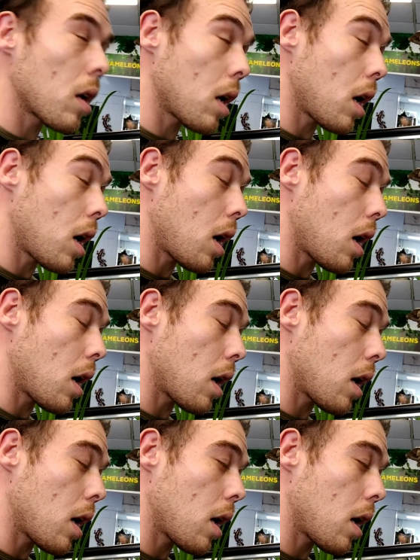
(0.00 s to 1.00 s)

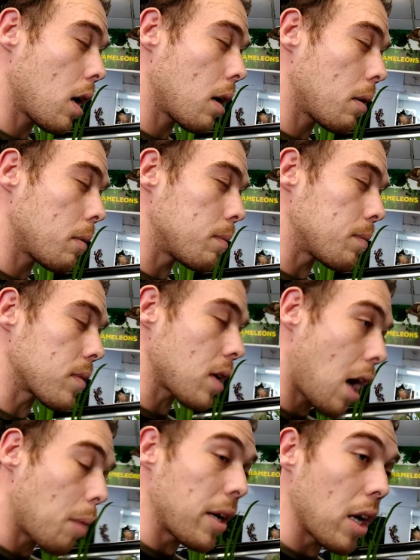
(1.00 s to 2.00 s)

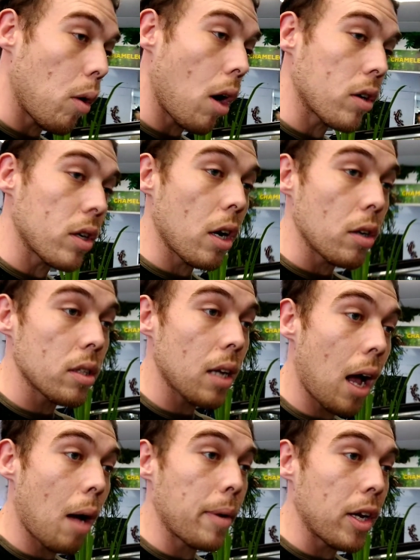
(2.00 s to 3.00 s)
albino hognose,
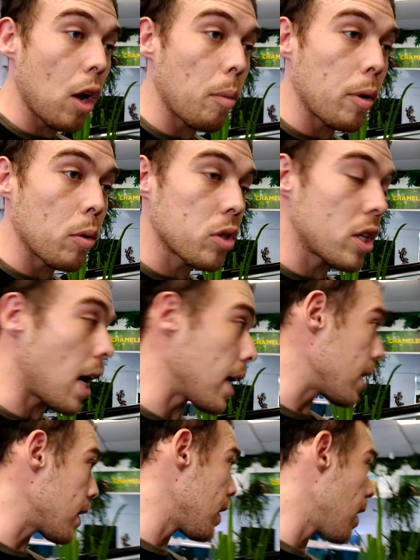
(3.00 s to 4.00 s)
albino bull
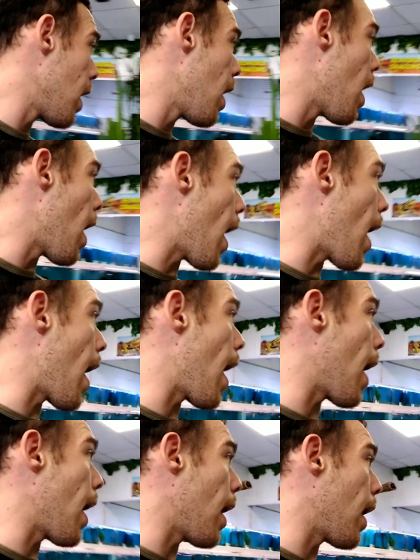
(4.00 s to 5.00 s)
snake,
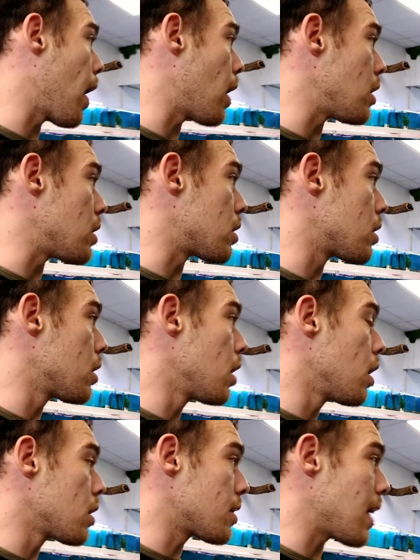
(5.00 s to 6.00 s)
and
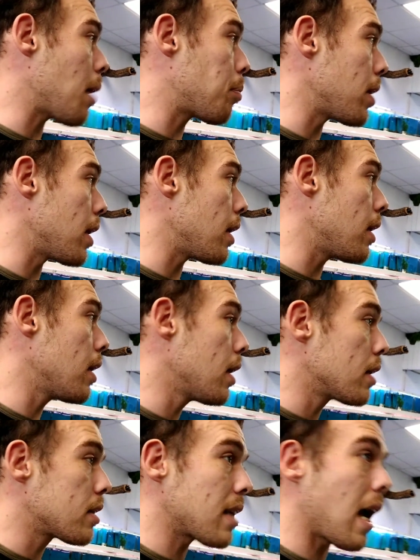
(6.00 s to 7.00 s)
snappy,
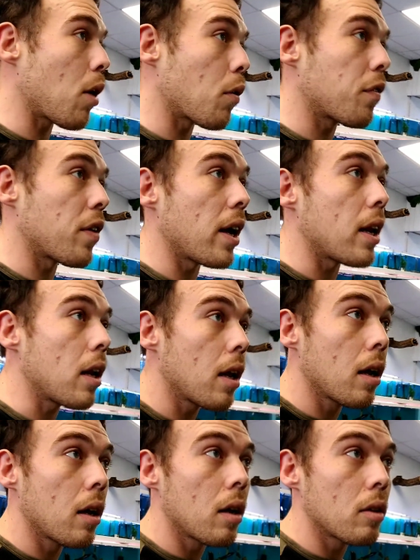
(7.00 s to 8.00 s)
sailfin,
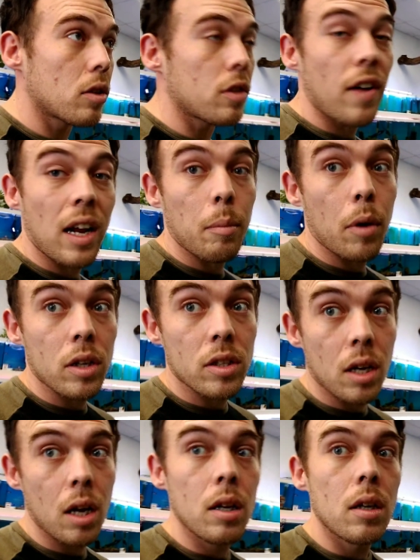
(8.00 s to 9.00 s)
savannah
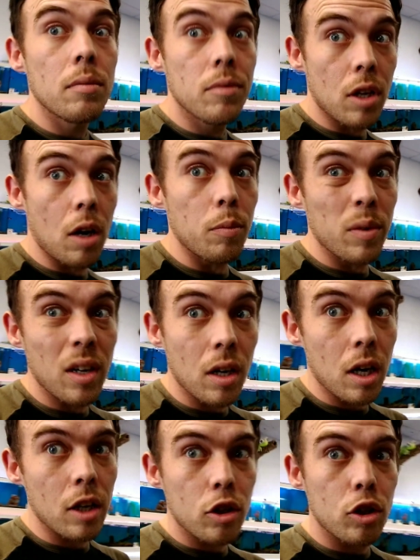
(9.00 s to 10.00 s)
monitor. So we've
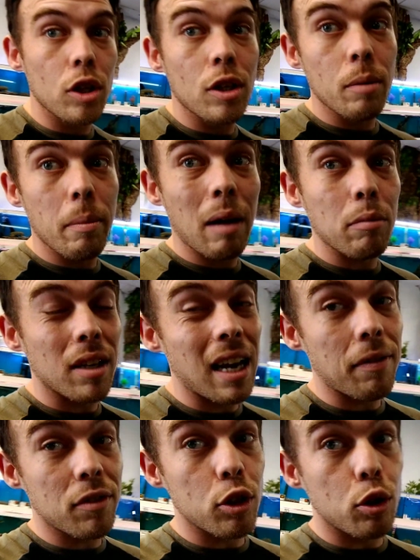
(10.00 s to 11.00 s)
got a good amount
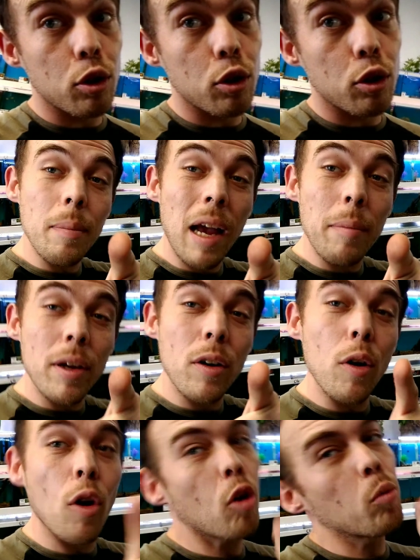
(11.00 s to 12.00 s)
left to do. The baby
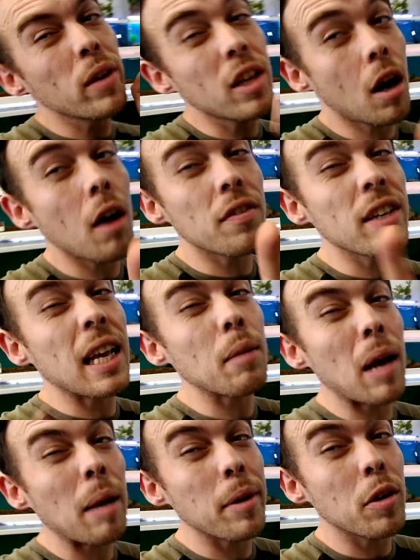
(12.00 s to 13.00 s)
corn, we can't forget the
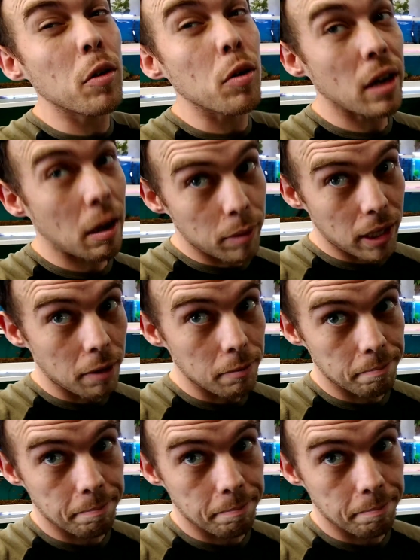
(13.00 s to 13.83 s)
baby corn, can we now?